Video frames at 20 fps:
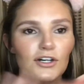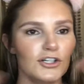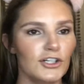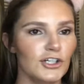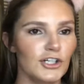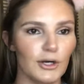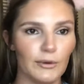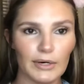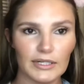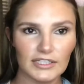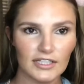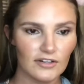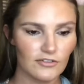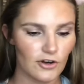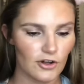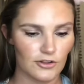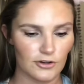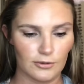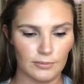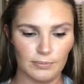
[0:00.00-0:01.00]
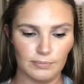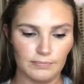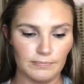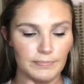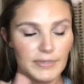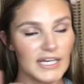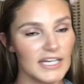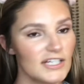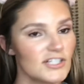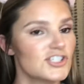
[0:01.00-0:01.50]
You know, I love all their
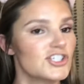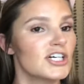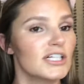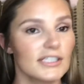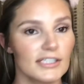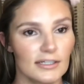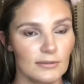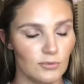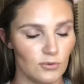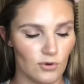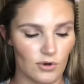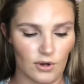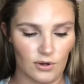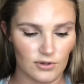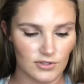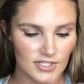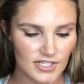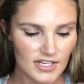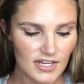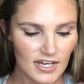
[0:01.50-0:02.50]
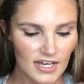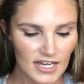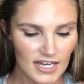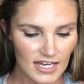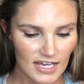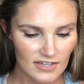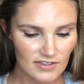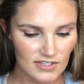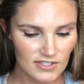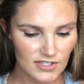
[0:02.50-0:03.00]
peach lip oils,
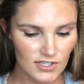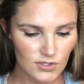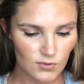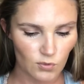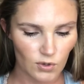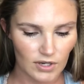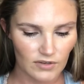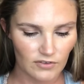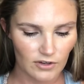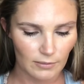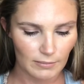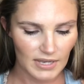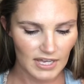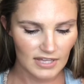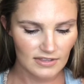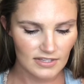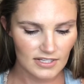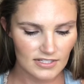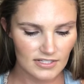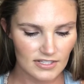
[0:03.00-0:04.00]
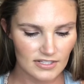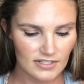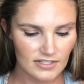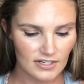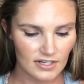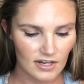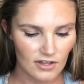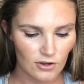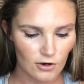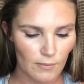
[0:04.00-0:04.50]
and this is one of them, and this is
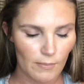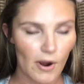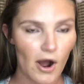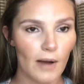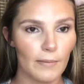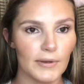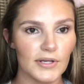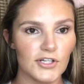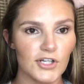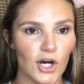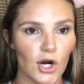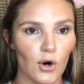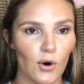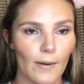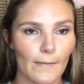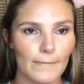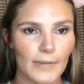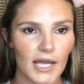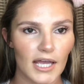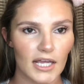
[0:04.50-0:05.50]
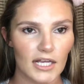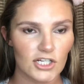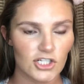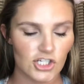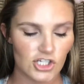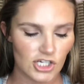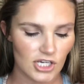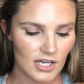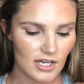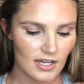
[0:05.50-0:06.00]
the color Papa Don't
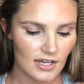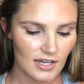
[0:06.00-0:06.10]
Peach.